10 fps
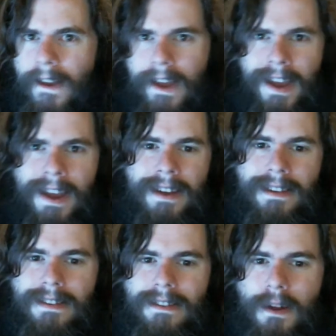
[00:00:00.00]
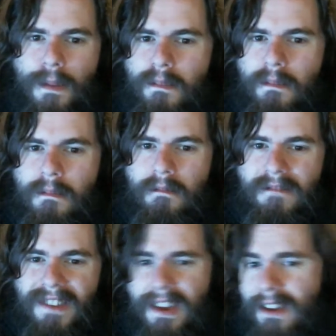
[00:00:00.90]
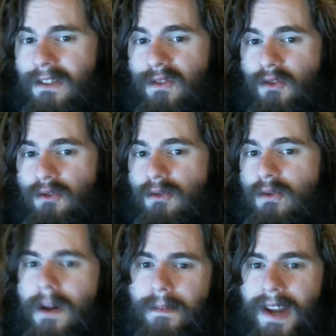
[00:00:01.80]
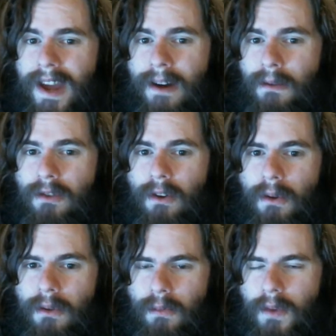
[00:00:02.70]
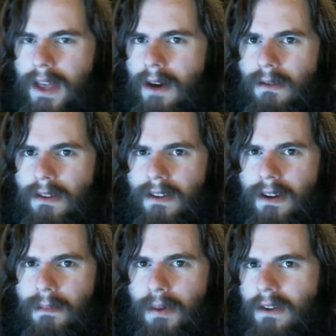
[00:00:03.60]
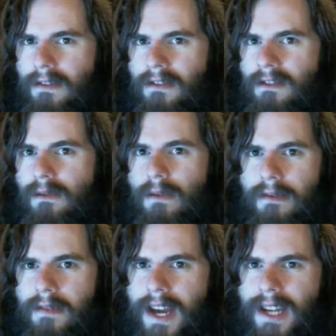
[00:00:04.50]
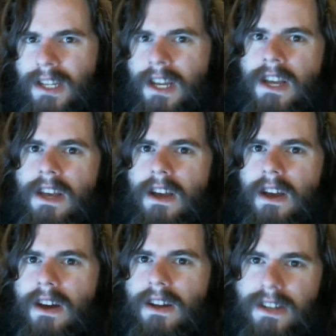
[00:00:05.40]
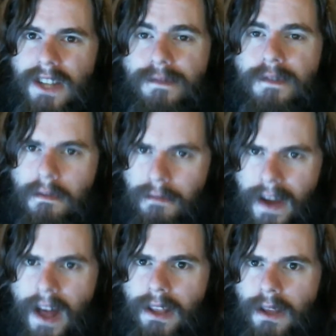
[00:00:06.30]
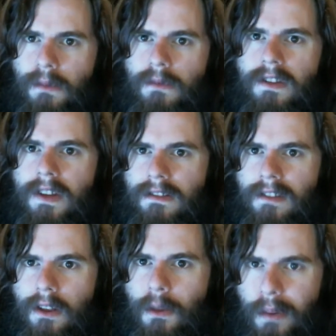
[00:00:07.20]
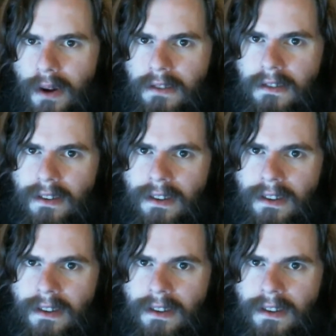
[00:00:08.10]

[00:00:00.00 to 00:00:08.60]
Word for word: And their kids grew up in a household without a person to reflect uh, different values than a single person.